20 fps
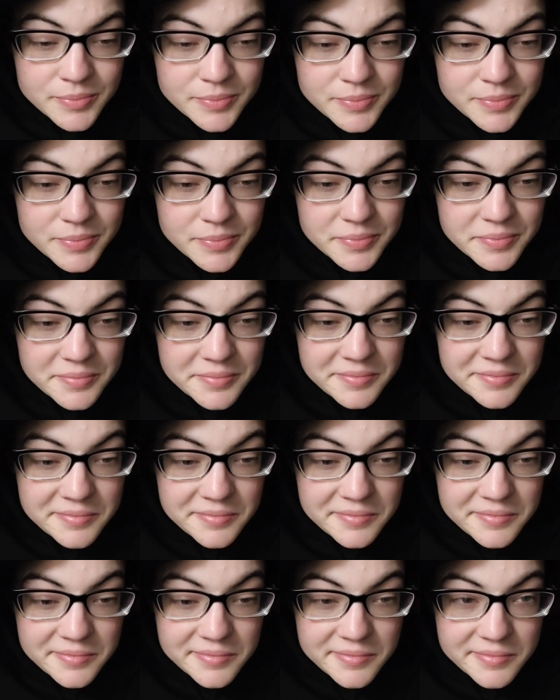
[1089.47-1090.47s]

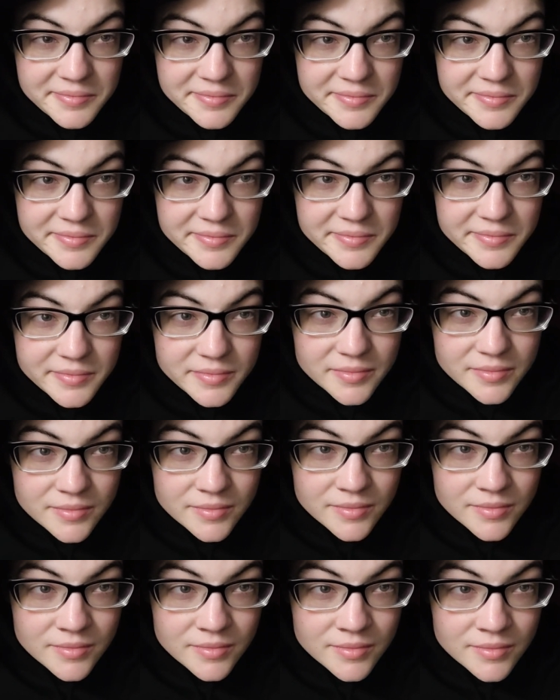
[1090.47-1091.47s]

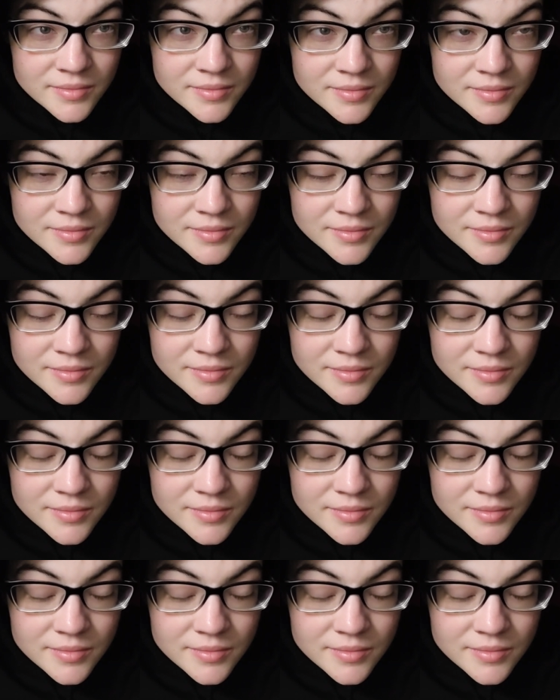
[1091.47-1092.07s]
(silence)